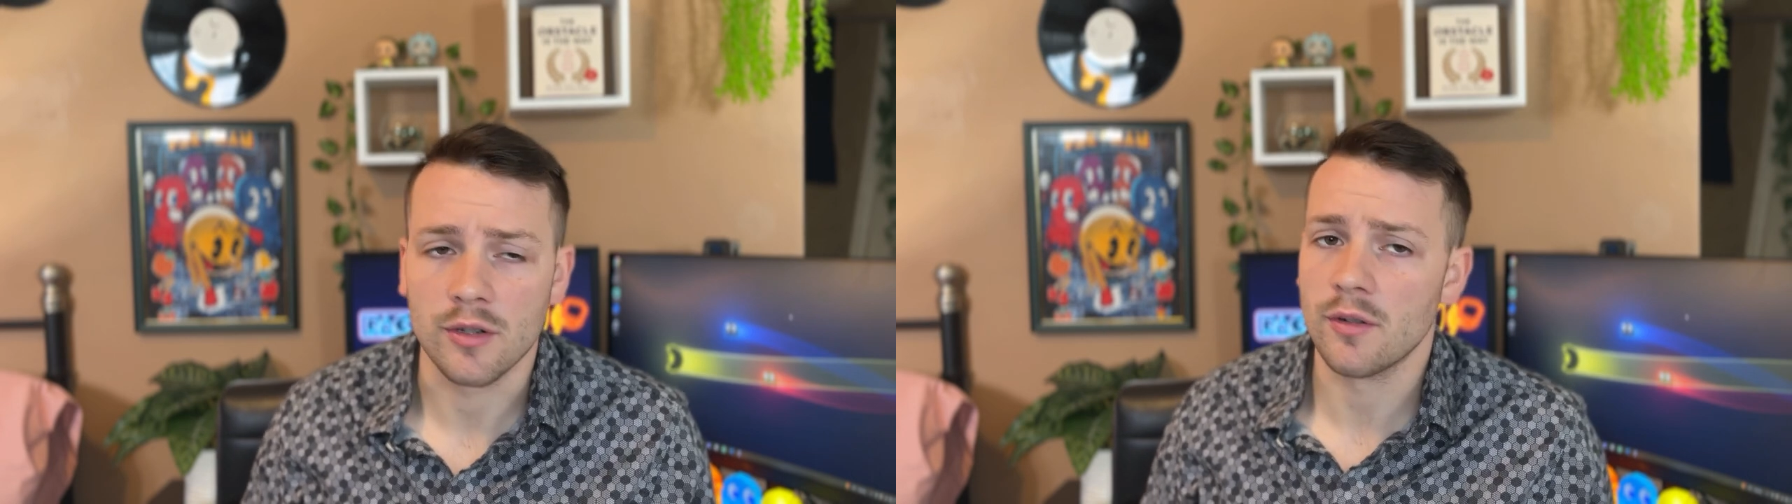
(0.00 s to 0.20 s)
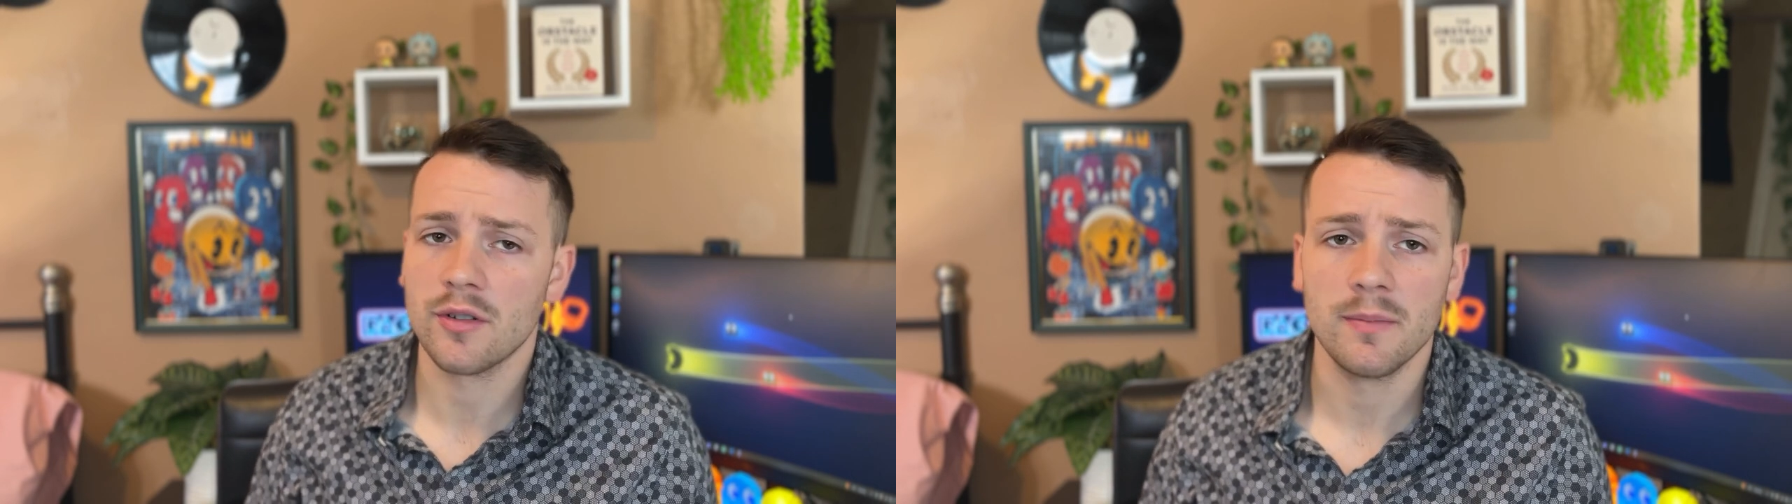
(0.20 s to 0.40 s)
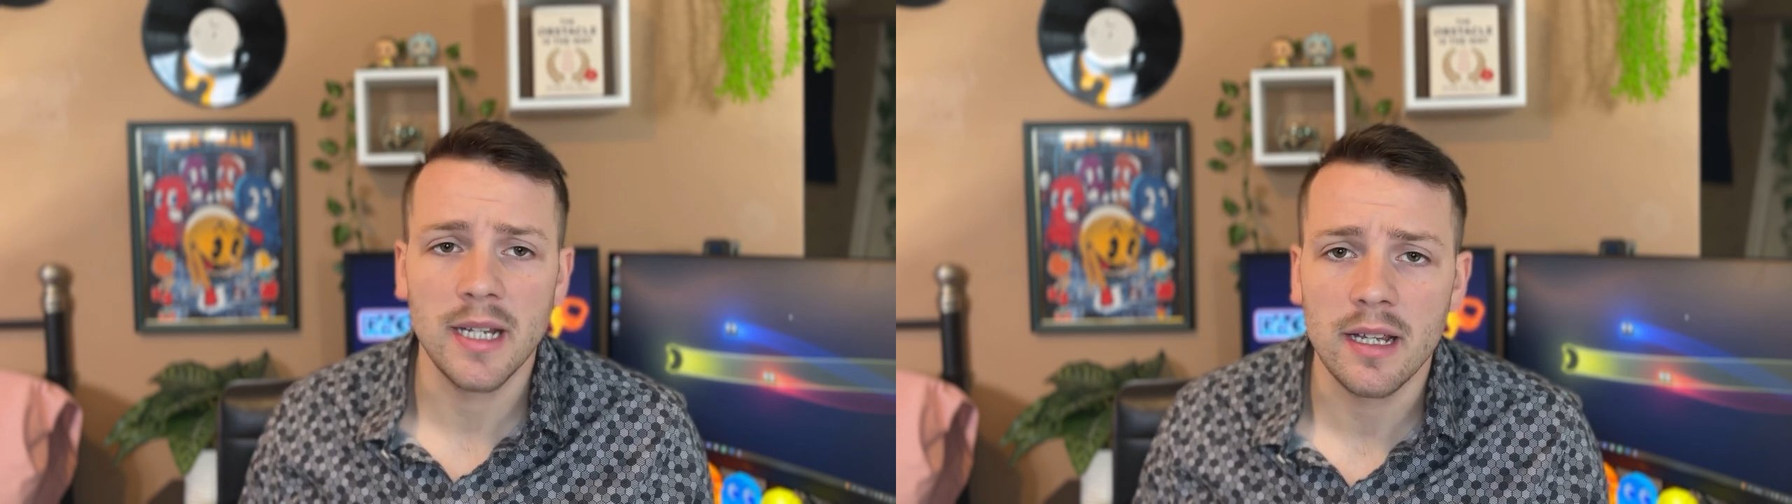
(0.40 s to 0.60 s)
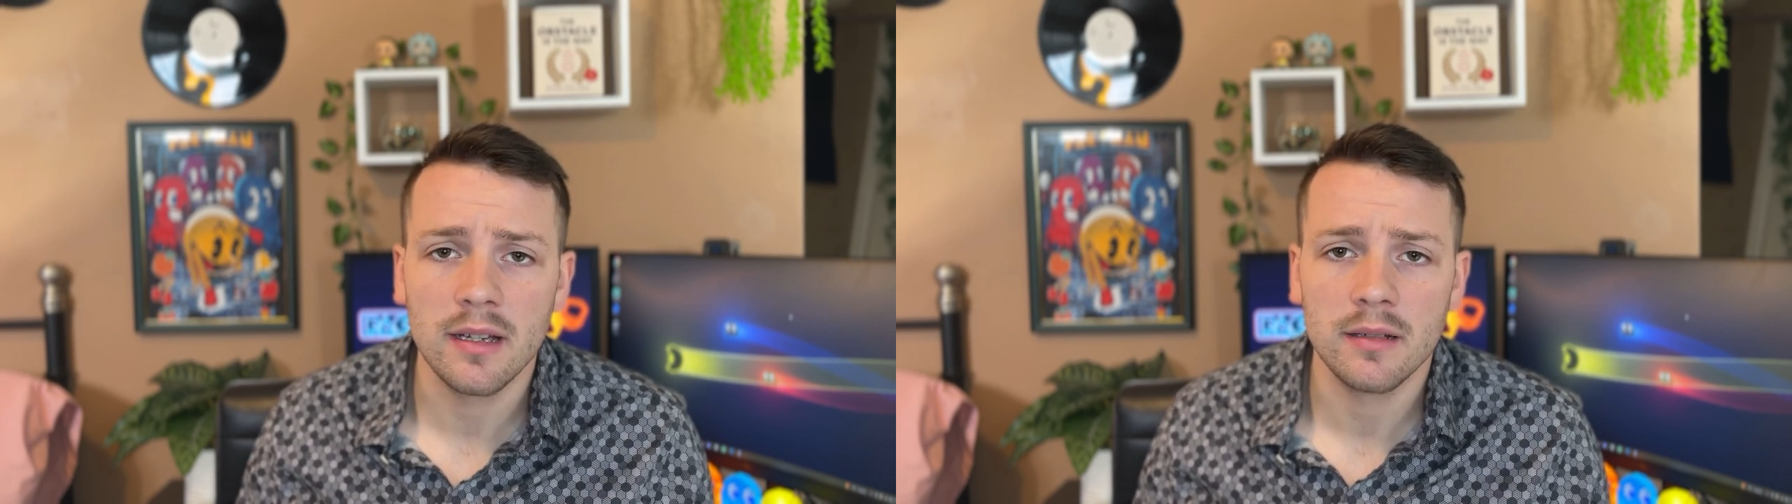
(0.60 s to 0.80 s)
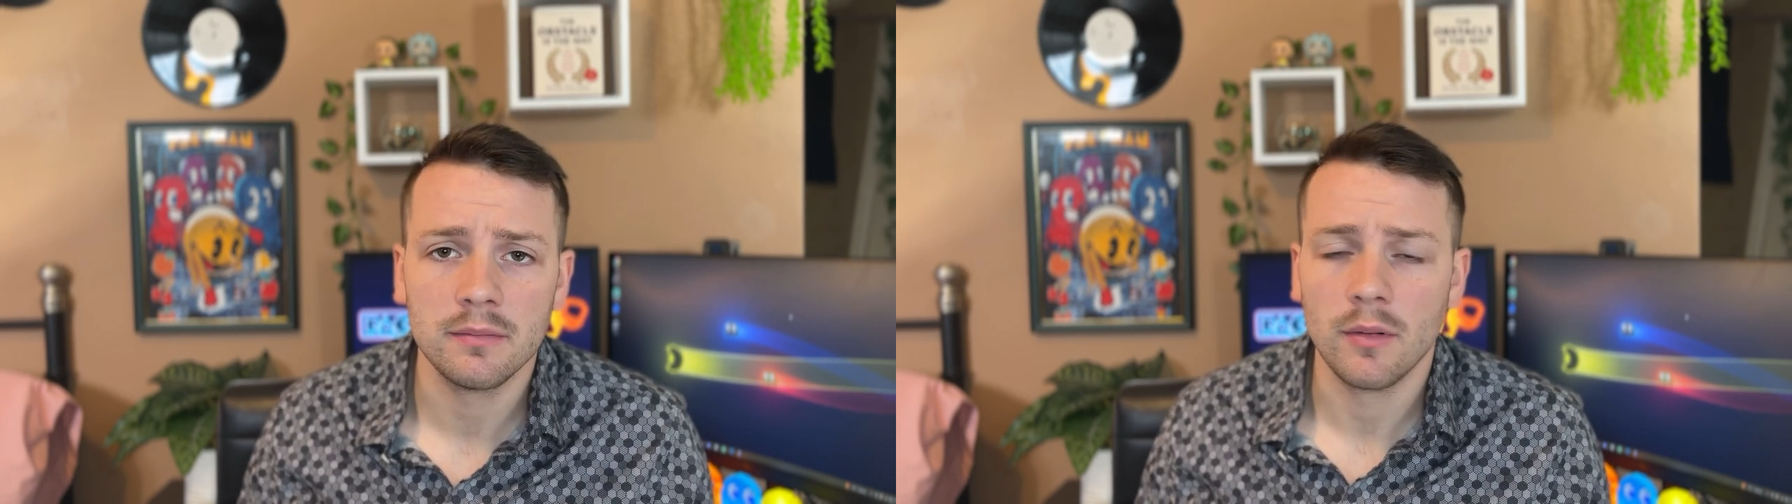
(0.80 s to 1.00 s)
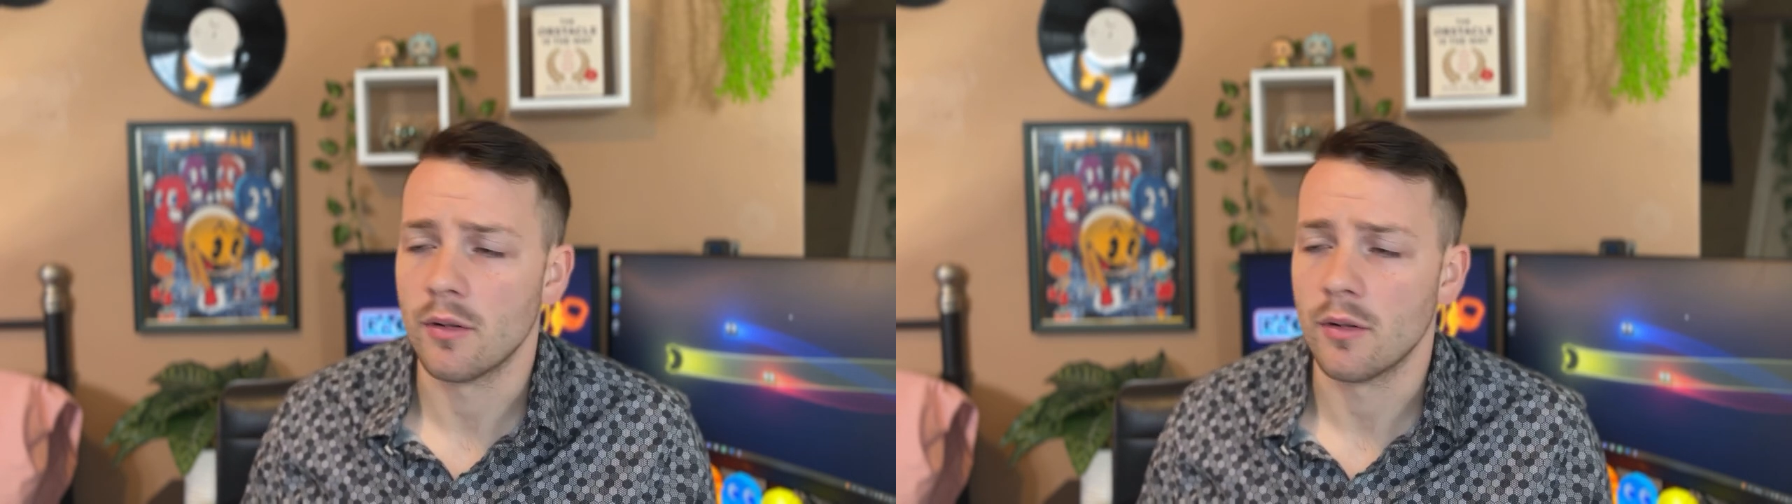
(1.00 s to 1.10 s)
social media